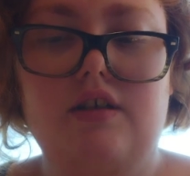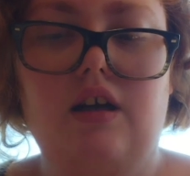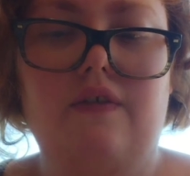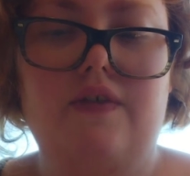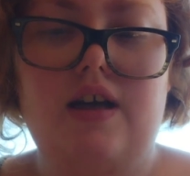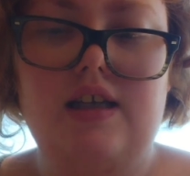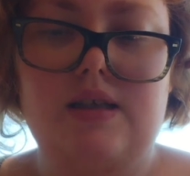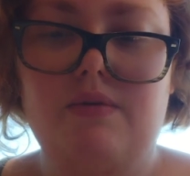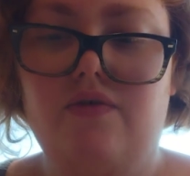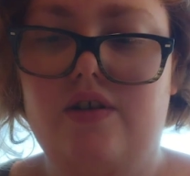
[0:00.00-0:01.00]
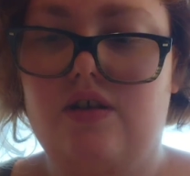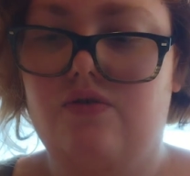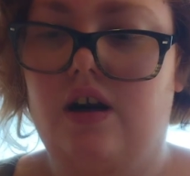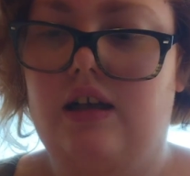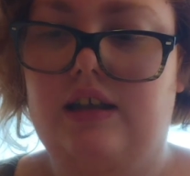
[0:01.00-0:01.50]
of East Memphis,
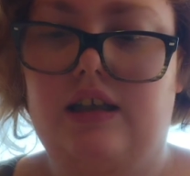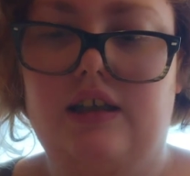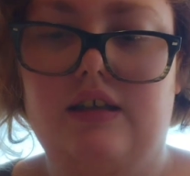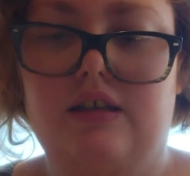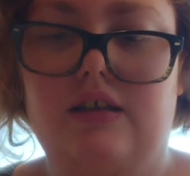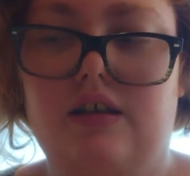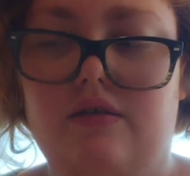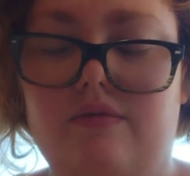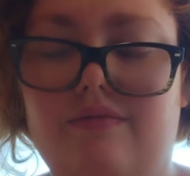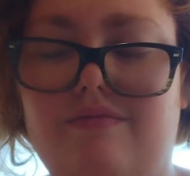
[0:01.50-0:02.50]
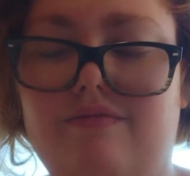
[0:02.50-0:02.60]
Raleigh, and um,